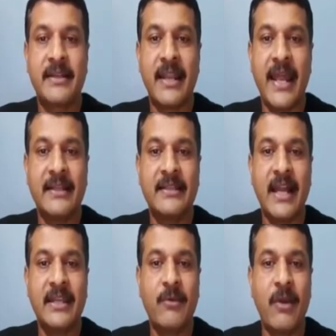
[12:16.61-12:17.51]
Like
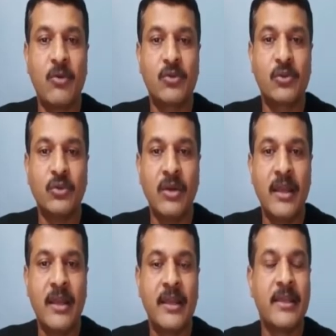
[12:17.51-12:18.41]
that you have to
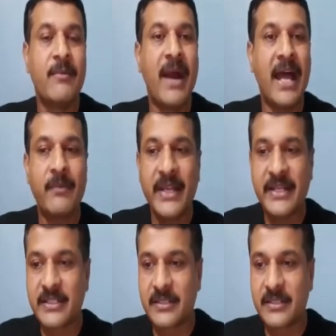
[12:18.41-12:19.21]
evaluate.